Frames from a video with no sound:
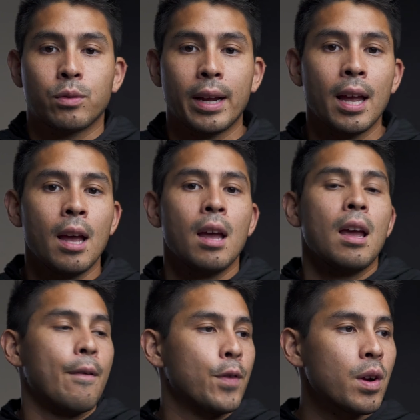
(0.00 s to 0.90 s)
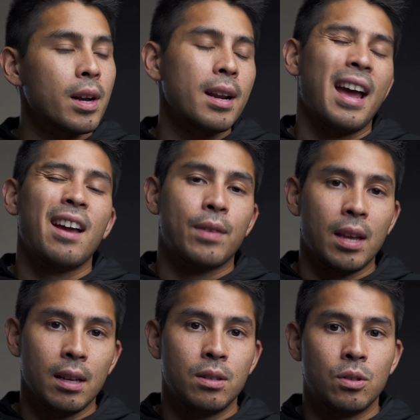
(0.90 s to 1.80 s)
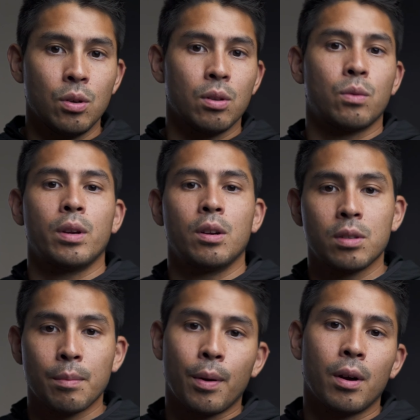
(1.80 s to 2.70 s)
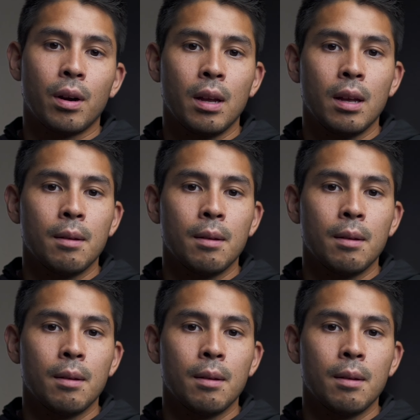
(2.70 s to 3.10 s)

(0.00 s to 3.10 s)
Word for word: right? If you're gonna have kids two to three years apart,